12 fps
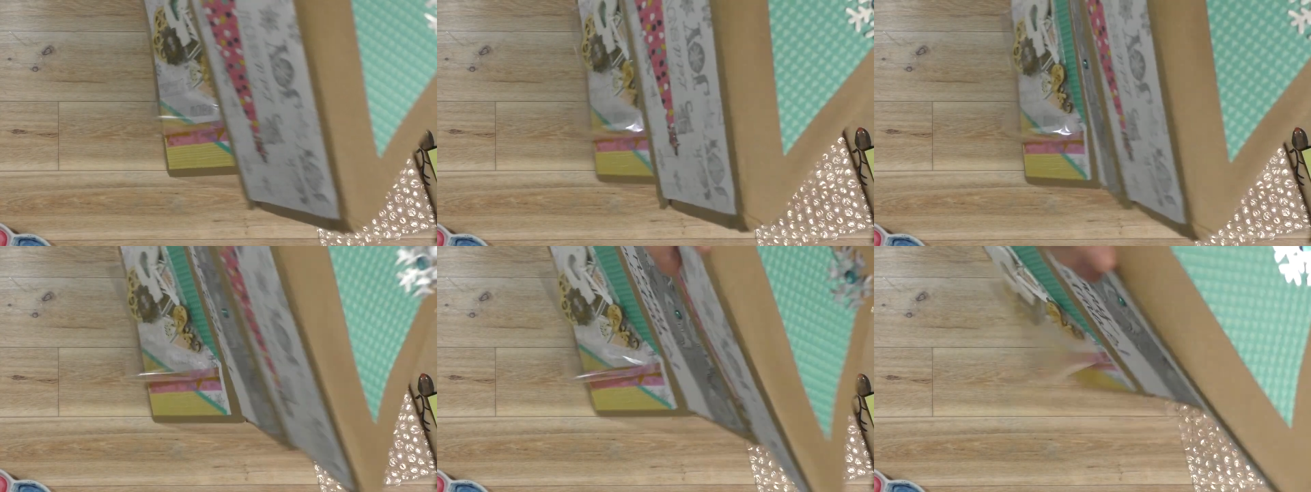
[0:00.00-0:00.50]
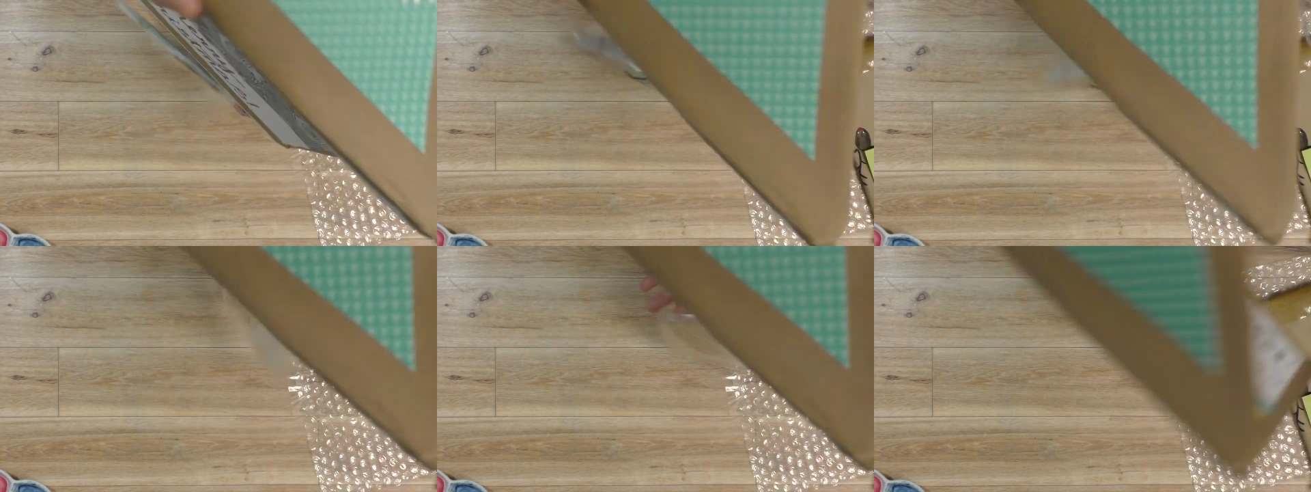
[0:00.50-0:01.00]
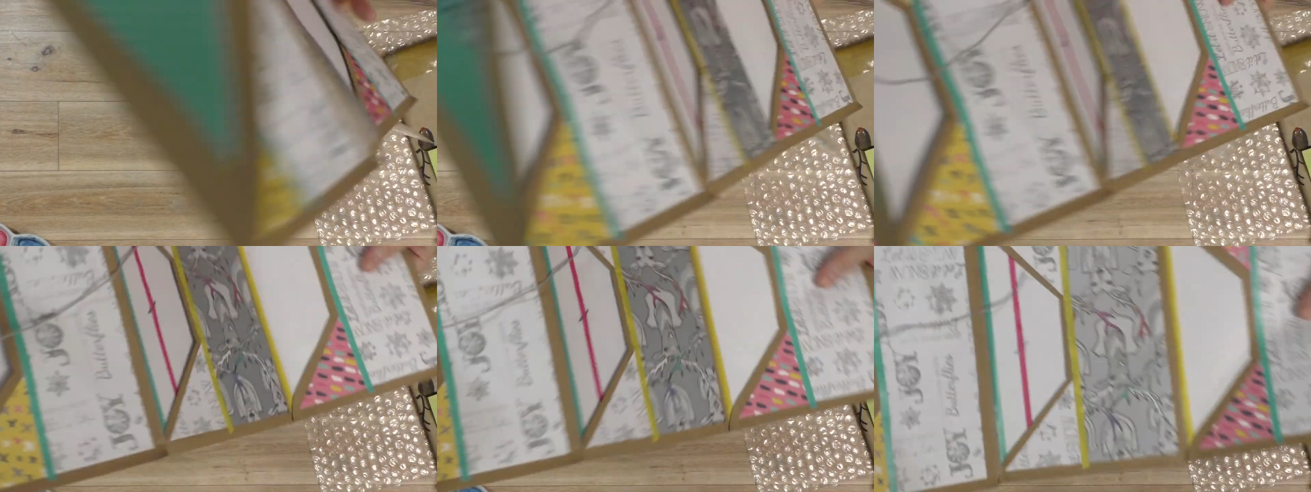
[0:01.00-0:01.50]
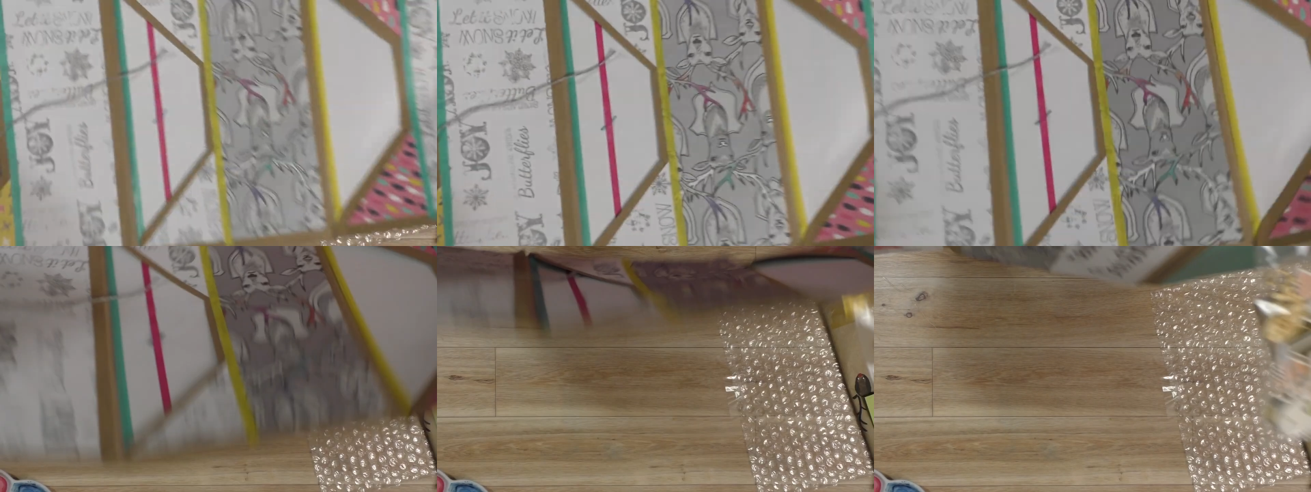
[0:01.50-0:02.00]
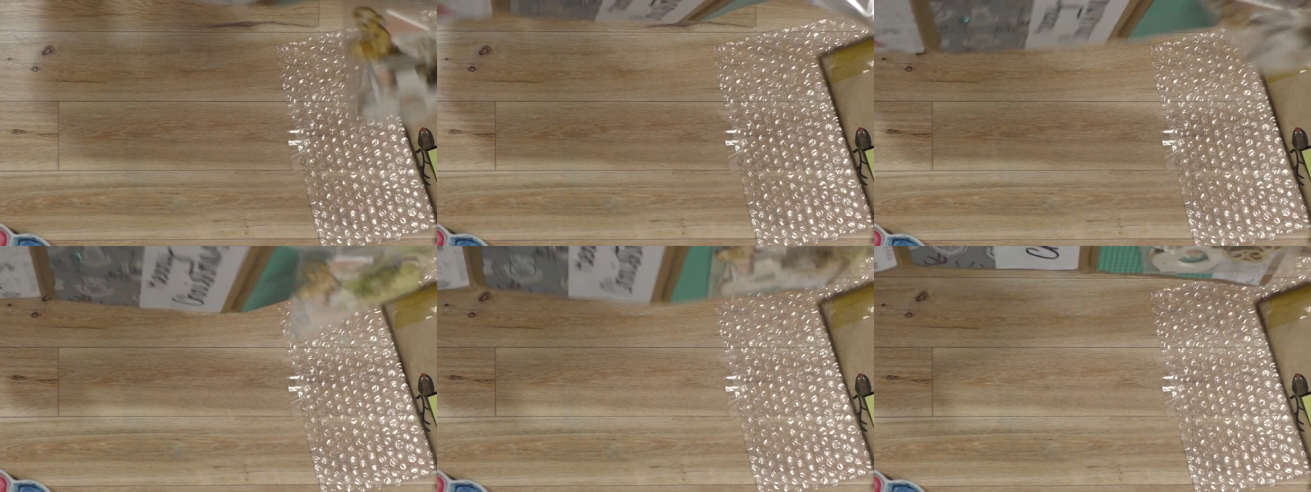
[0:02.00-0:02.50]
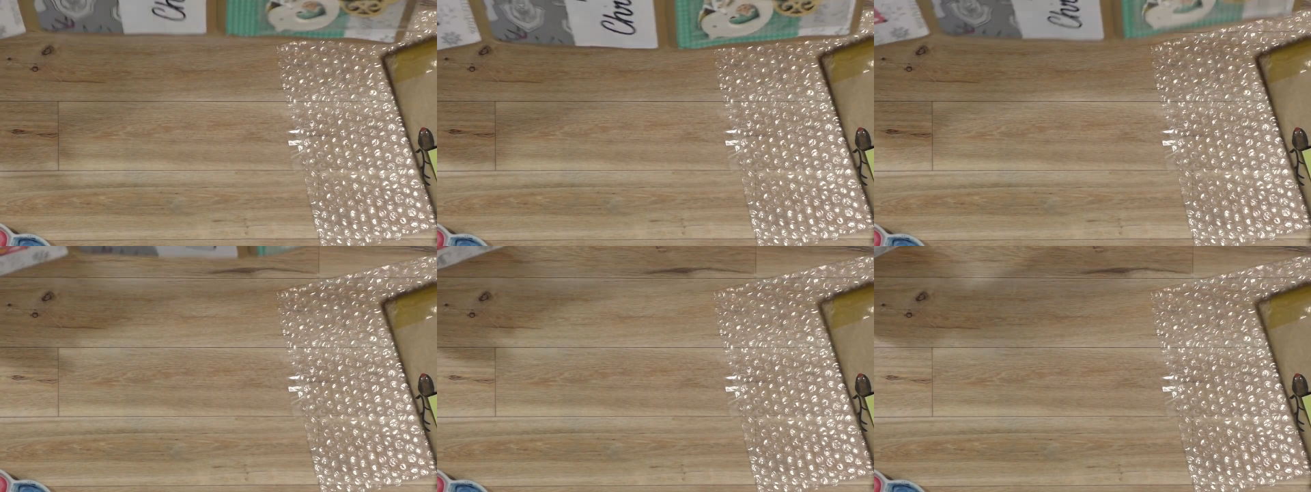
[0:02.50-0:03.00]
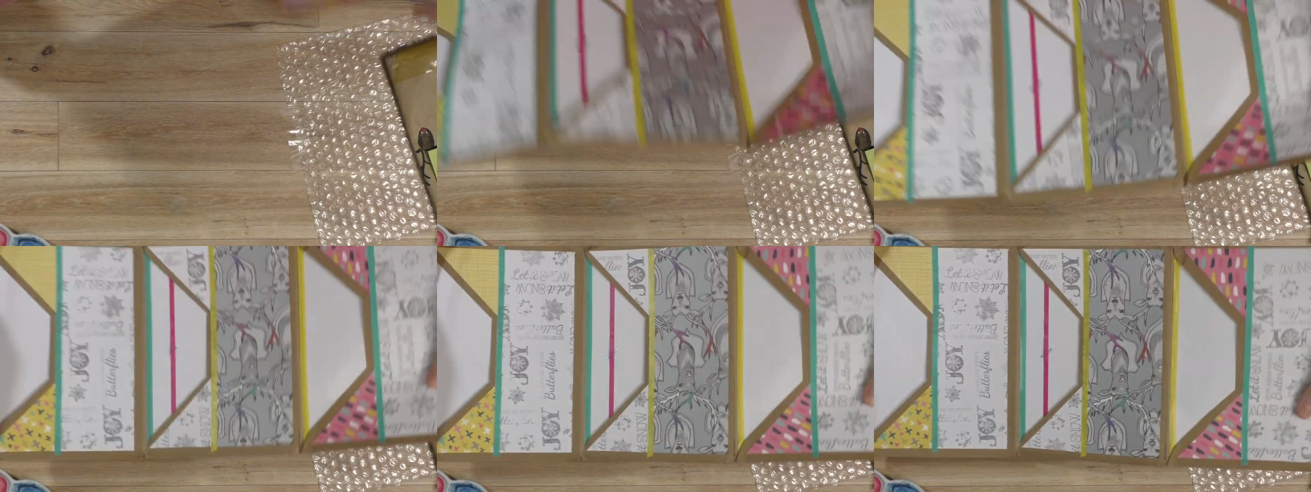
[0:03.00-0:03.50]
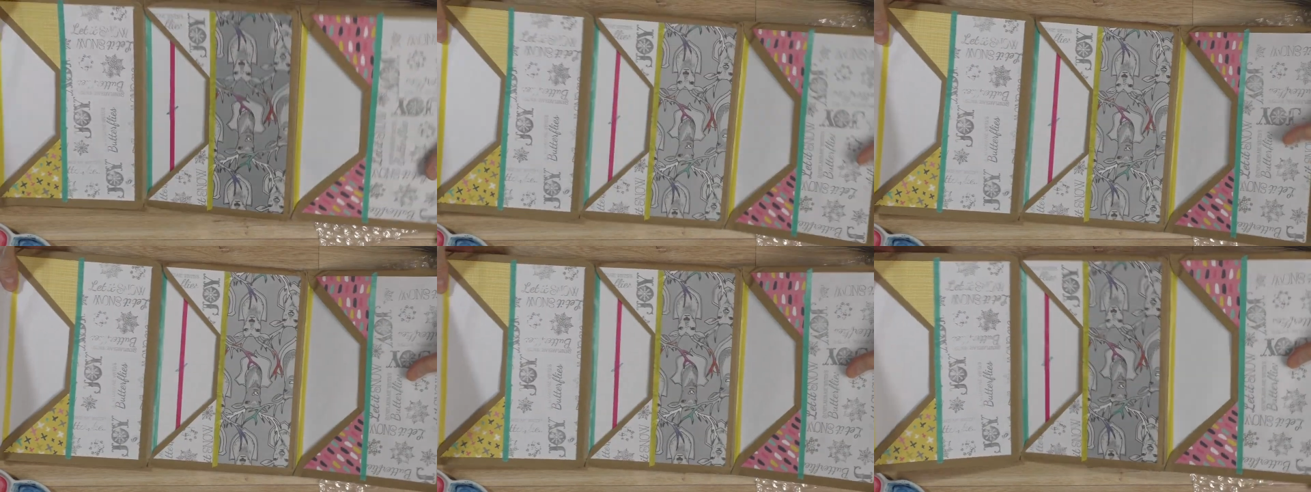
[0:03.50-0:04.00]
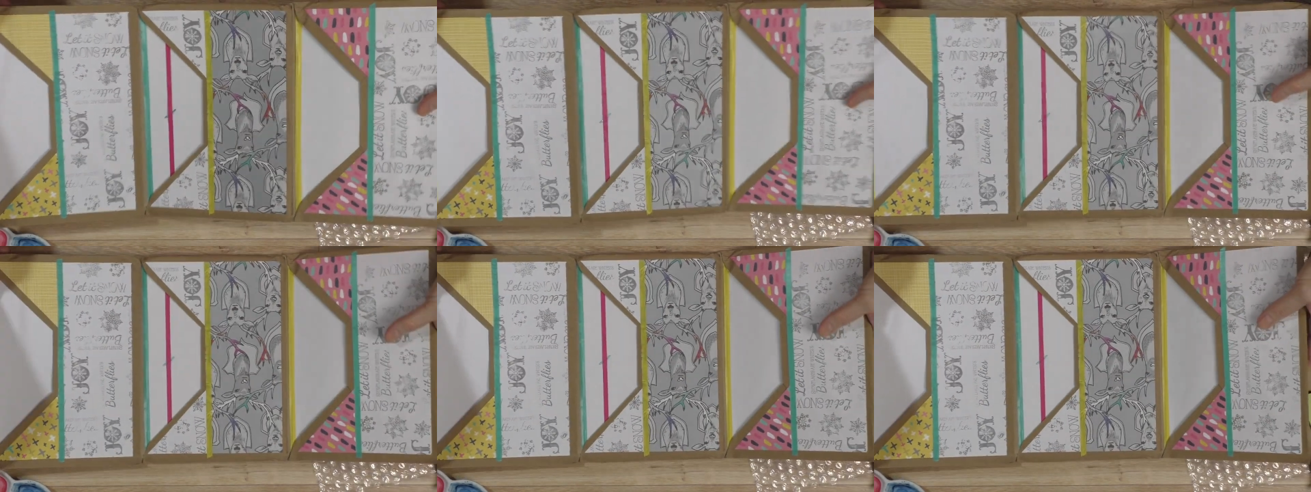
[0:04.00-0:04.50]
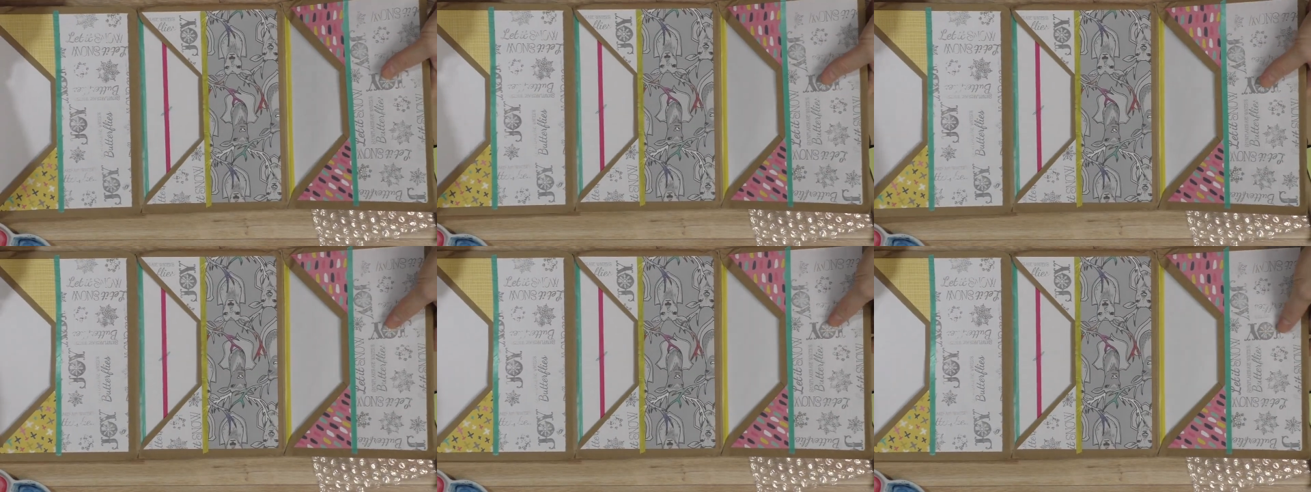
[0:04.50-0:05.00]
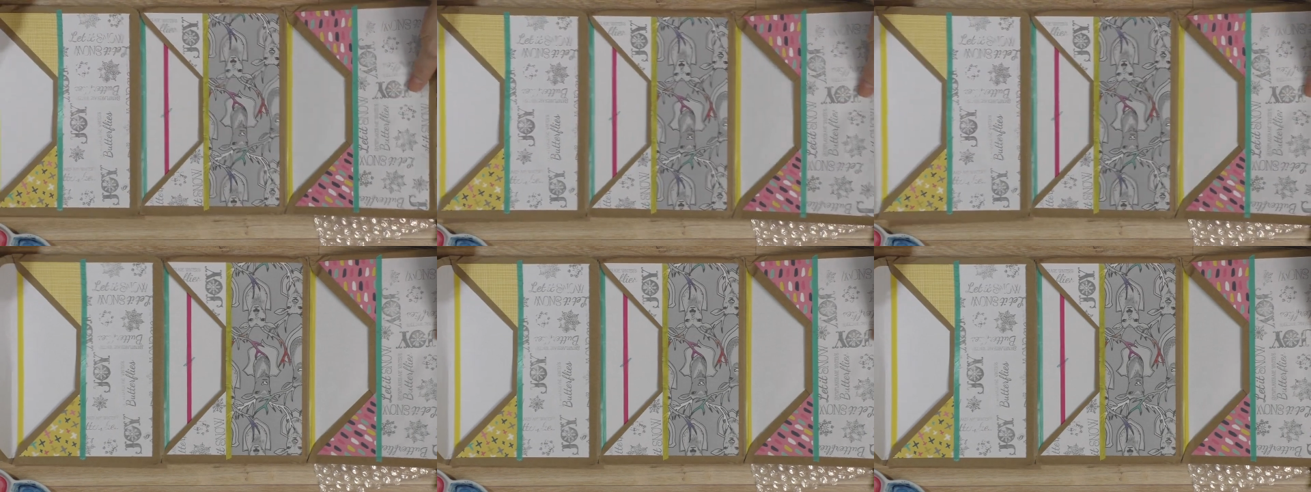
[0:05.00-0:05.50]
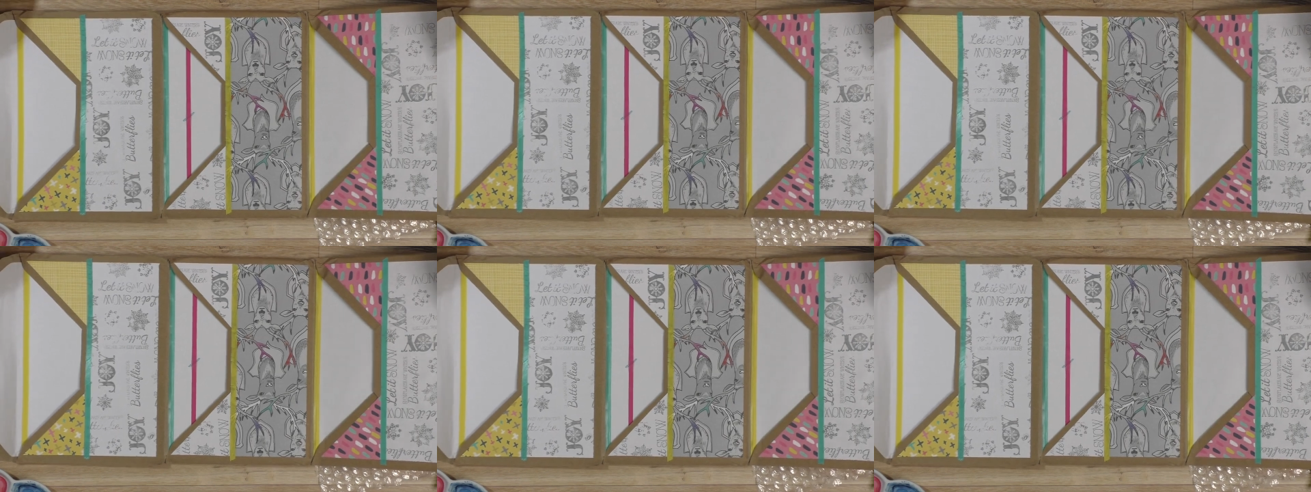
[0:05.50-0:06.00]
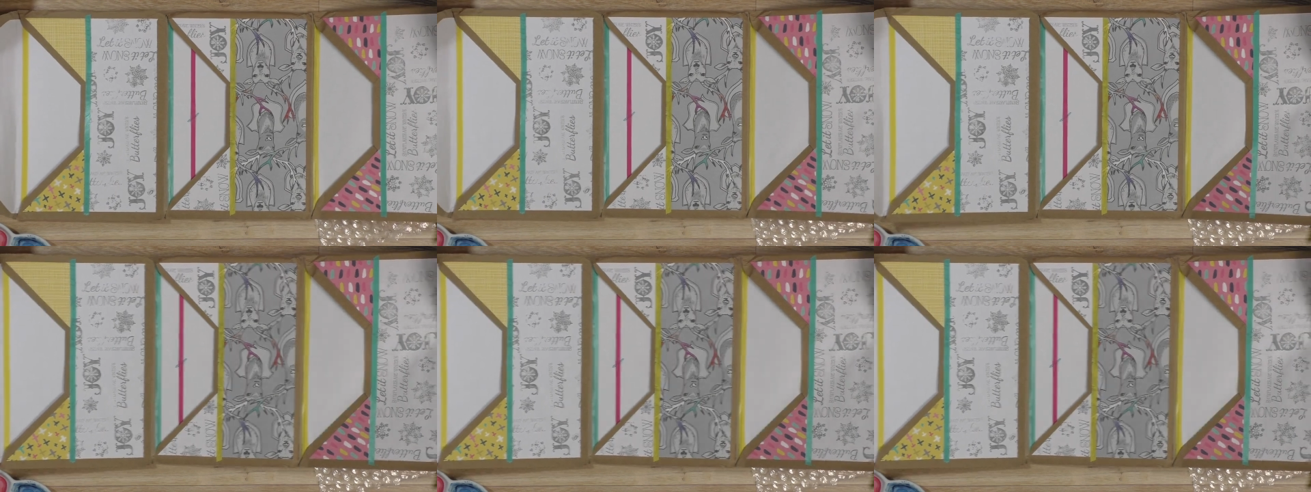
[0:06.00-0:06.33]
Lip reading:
(no speaker visible)